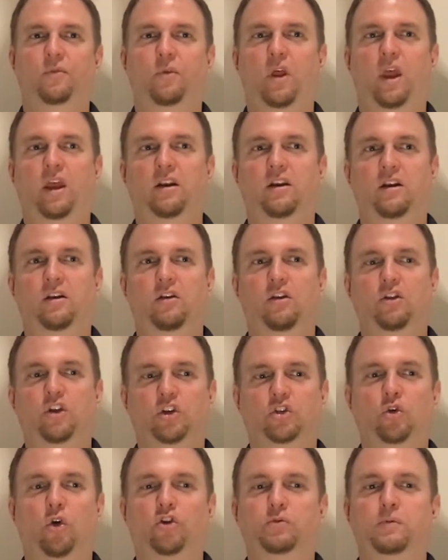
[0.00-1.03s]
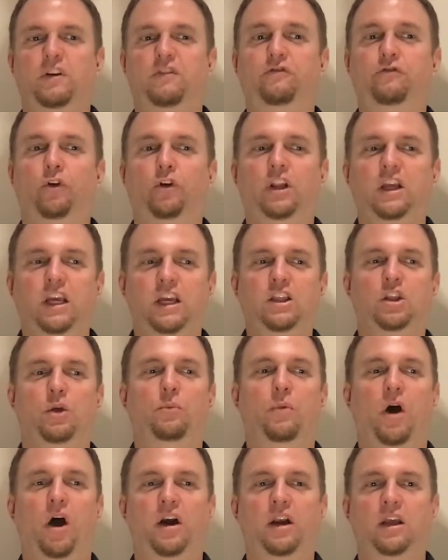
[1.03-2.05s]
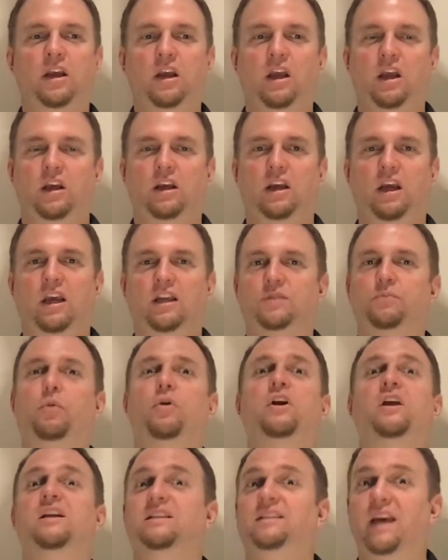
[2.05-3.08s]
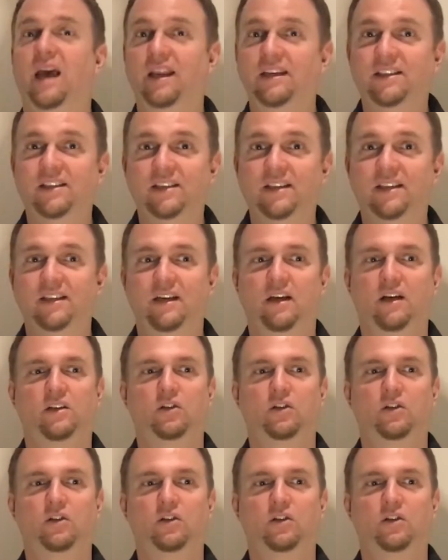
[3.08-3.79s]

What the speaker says: The soul to be fully in the body is pretty intense.